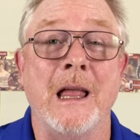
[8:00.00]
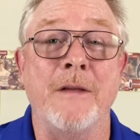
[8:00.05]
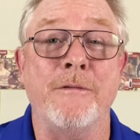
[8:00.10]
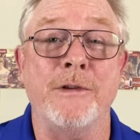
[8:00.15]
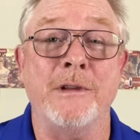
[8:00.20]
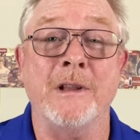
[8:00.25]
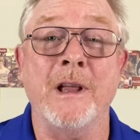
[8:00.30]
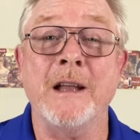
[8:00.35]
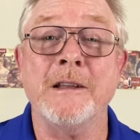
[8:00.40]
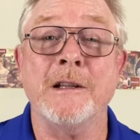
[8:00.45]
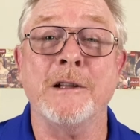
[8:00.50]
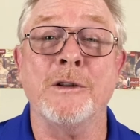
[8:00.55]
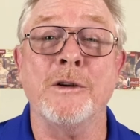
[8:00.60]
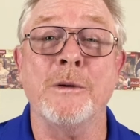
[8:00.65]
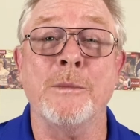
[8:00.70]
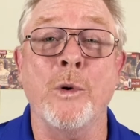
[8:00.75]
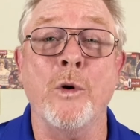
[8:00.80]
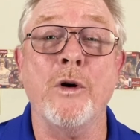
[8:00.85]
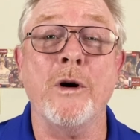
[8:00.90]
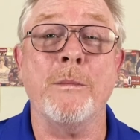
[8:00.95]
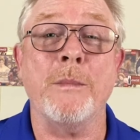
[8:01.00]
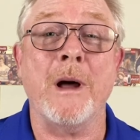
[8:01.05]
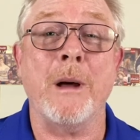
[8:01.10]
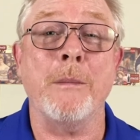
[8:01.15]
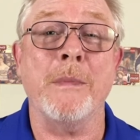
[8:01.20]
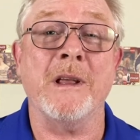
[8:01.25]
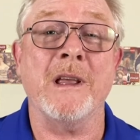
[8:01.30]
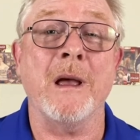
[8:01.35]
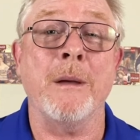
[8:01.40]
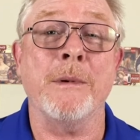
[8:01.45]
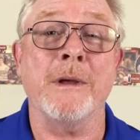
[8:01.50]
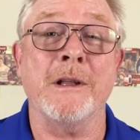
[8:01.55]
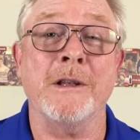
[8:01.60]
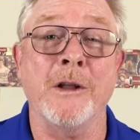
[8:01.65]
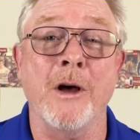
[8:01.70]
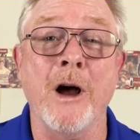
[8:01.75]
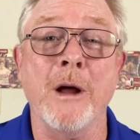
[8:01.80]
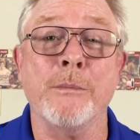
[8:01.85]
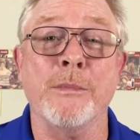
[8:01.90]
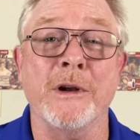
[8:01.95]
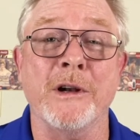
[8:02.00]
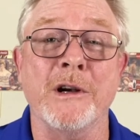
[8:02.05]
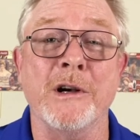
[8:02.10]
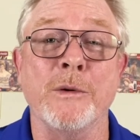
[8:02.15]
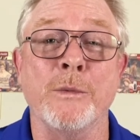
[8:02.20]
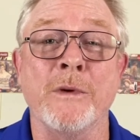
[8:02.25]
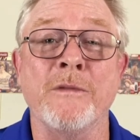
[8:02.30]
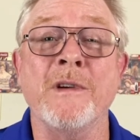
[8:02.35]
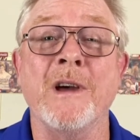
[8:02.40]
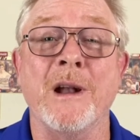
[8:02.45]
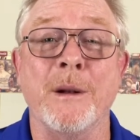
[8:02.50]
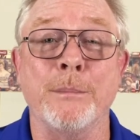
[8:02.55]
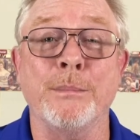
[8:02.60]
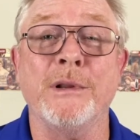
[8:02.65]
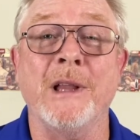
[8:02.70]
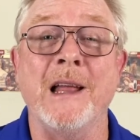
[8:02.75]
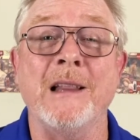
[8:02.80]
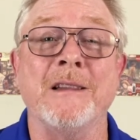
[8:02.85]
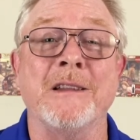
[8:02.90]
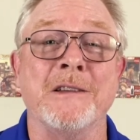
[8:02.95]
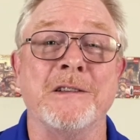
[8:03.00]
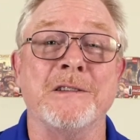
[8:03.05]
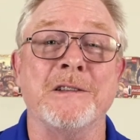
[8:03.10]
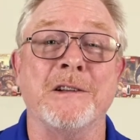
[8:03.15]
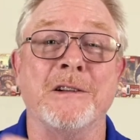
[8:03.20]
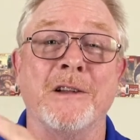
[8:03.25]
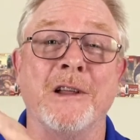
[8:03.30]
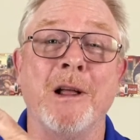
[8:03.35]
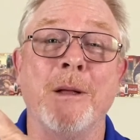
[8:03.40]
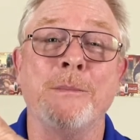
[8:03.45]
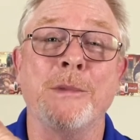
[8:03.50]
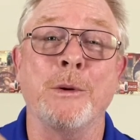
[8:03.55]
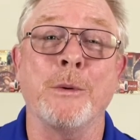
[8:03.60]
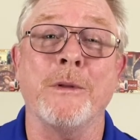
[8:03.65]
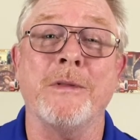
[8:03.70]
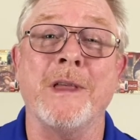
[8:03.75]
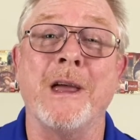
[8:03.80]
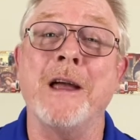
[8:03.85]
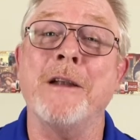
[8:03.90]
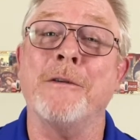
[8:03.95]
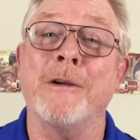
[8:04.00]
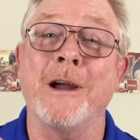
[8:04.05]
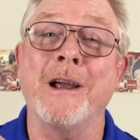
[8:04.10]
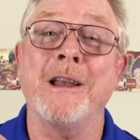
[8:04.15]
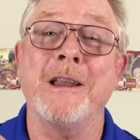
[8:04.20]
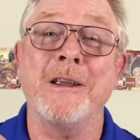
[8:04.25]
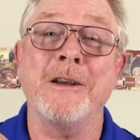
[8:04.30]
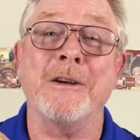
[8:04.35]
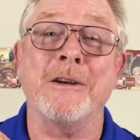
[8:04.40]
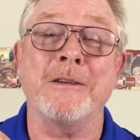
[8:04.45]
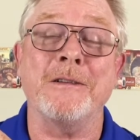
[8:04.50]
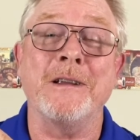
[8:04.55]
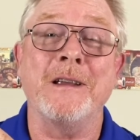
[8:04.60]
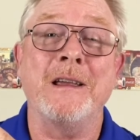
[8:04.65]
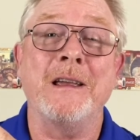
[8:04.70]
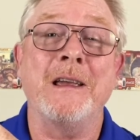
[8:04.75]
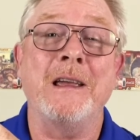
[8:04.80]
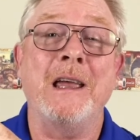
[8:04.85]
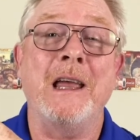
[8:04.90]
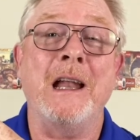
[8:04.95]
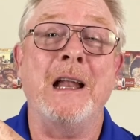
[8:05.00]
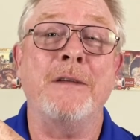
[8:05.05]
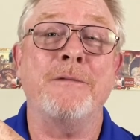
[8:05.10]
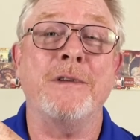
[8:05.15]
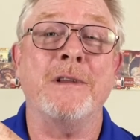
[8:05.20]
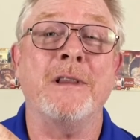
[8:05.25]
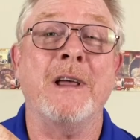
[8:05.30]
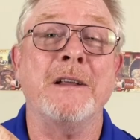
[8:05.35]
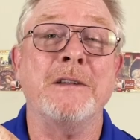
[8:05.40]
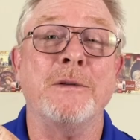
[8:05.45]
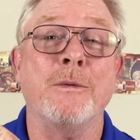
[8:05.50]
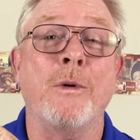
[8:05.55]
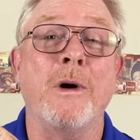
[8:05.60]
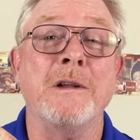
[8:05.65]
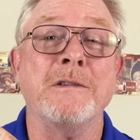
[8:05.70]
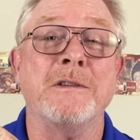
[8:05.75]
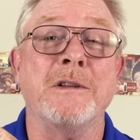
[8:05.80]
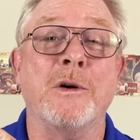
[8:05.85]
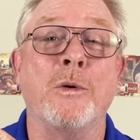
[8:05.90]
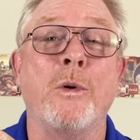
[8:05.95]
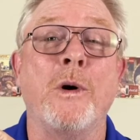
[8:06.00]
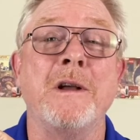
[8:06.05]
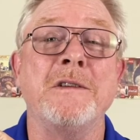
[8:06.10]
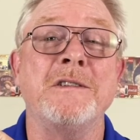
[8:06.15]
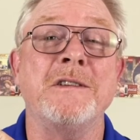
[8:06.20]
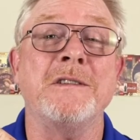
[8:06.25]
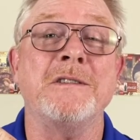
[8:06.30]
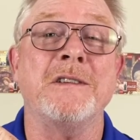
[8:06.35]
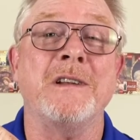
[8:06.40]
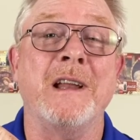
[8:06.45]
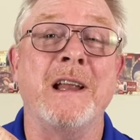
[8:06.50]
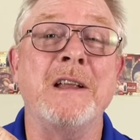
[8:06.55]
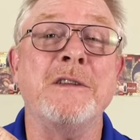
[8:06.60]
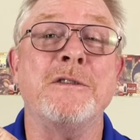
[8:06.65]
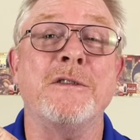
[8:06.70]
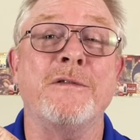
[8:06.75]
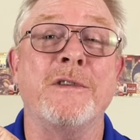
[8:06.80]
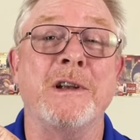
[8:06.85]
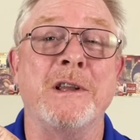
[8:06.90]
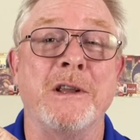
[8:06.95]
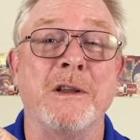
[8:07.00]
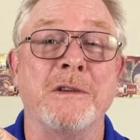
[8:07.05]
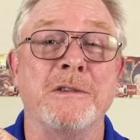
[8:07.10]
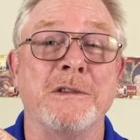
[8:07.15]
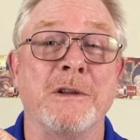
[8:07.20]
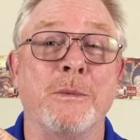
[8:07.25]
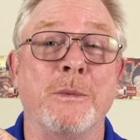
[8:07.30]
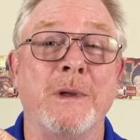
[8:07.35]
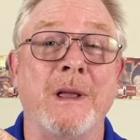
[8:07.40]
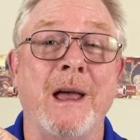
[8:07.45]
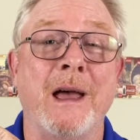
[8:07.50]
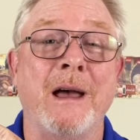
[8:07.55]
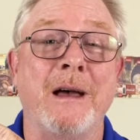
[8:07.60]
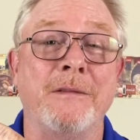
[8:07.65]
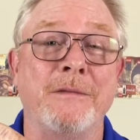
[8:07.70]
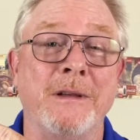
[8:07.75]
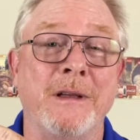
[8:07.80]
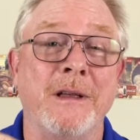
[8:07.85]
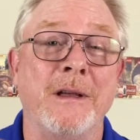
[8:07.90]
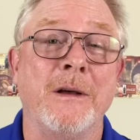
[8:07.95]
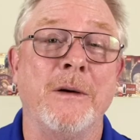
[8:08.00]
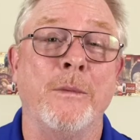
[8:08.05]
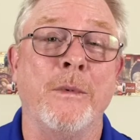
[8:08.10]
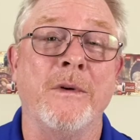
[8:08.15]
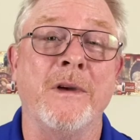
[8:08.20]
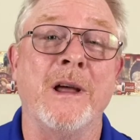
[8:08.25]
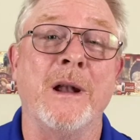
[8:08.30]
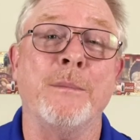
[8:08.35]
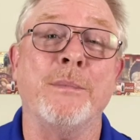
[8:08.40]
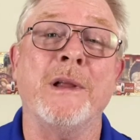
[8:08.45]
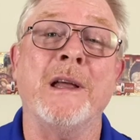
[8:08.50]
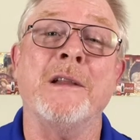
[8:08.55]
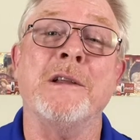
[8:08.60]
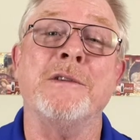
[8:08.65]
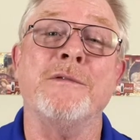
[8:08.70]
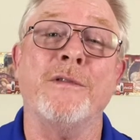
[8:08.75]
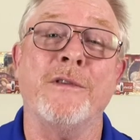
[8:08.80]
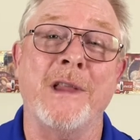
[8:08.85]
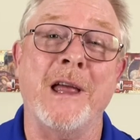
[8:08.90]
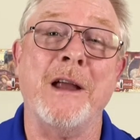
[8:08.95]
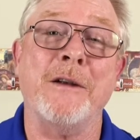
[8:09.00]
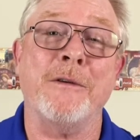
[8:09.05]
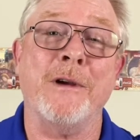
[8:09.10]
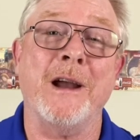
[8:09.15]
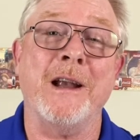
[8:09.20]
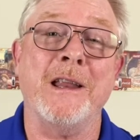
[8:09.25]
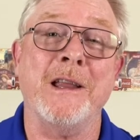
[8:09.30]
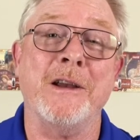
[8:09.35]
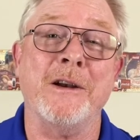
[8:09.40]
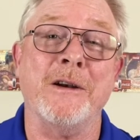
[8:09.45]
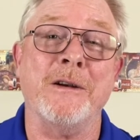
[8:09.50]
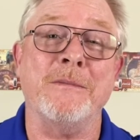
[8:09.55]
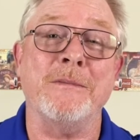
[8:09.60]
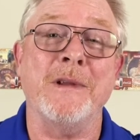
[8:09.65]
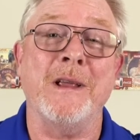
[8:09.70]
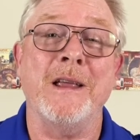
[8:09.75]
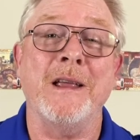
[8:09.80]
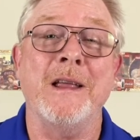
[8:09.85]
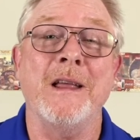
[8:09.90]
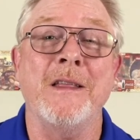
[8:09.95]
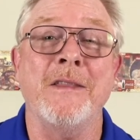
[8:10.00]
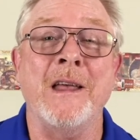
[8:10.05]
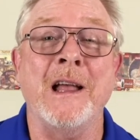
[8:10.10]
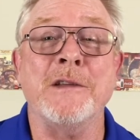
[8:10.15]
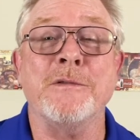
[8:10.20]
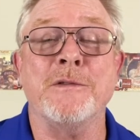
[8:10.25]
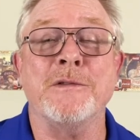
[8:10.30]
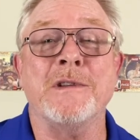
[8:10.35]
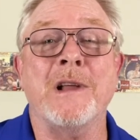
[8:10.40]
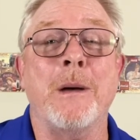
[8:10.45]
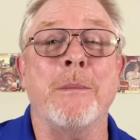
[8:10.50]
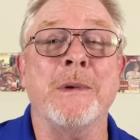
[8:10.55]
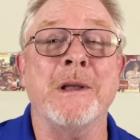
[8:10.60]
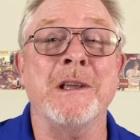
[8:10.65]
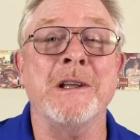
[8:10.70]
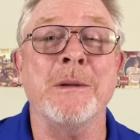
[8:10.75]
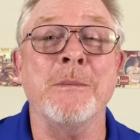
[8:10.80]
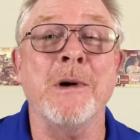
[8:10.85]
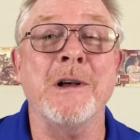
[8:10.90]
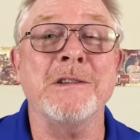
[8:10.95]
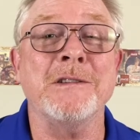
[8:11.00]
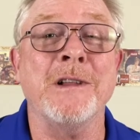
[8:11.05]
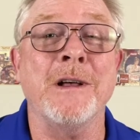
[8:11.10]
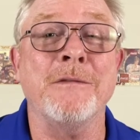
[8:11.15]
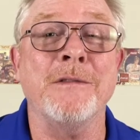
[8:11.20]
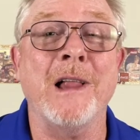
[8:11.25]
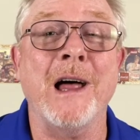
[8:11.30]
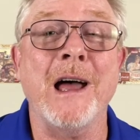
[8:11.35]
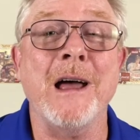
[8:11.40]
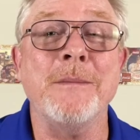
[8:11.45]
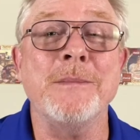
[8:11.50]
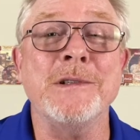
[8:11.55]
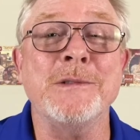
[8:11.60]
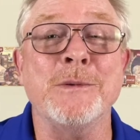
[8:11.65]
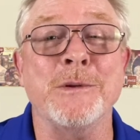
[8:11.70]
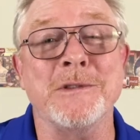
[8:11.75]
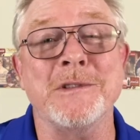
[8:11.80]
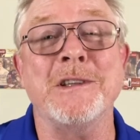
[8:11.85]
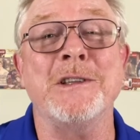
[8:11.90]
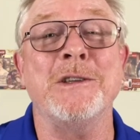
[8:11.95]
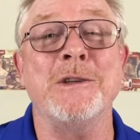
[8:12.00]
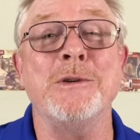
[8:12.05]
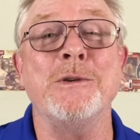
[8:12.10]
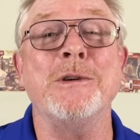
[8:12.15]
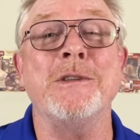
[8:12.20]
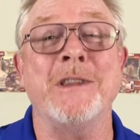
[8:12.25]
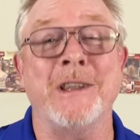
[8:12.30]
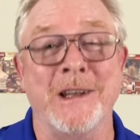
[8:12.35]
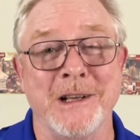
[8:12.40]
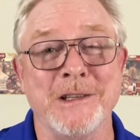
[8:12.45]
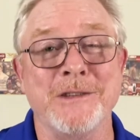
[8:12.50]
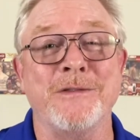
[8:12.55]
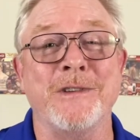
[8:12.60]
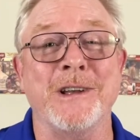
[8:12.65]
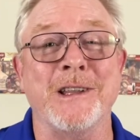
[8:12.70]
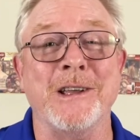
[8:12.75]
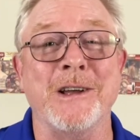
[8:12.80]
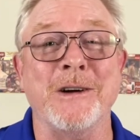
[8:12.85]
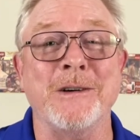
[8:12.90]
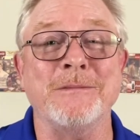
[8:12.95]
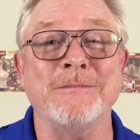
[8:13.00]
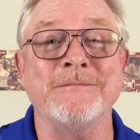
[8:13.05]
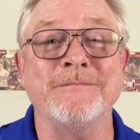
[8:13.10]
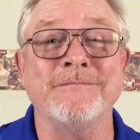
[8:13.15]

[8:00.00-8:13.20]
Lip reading: If you'd like to learn more about becoming a dog breeder, we've got a playlist that'll help you with that right here. And if you'd like to watch the questions and answer videos that we have, we've got a playlist for that right here. Thanks for stopping into Must Love Labs. We'll see you in the next video.